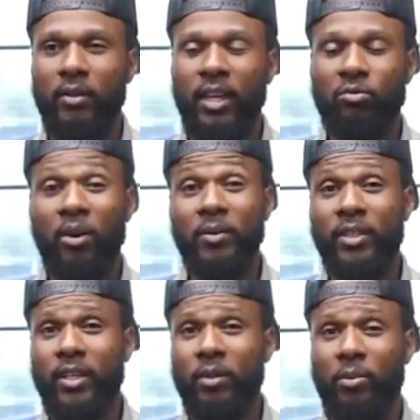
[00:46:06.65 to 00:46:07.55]
That's why we
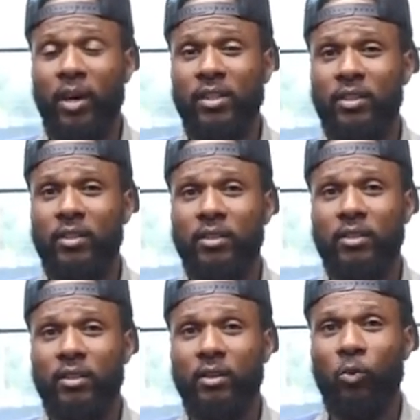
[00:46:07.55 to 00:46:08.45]
take
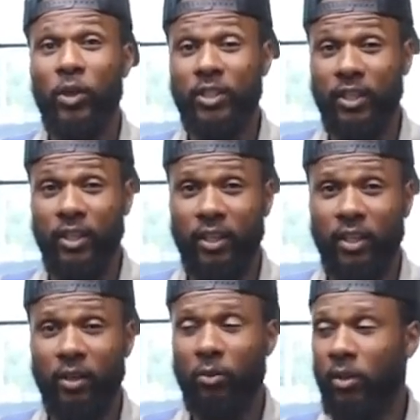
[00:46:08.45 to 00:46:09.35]
deposits, which I didn't
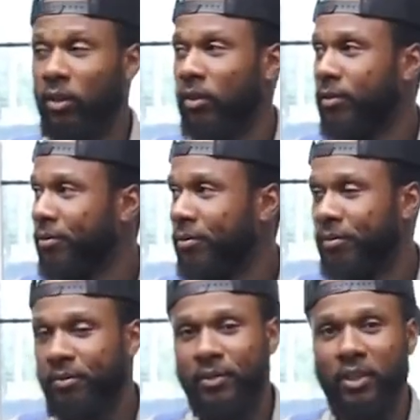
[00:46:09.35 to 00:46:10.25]
get one,
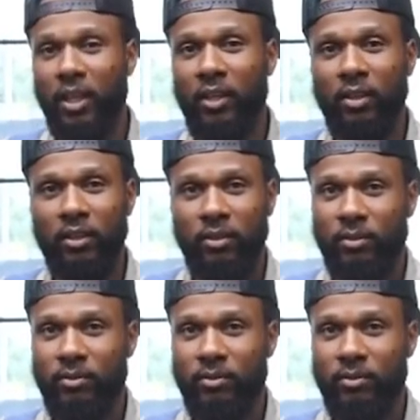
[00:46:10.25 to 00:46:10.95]
sadly.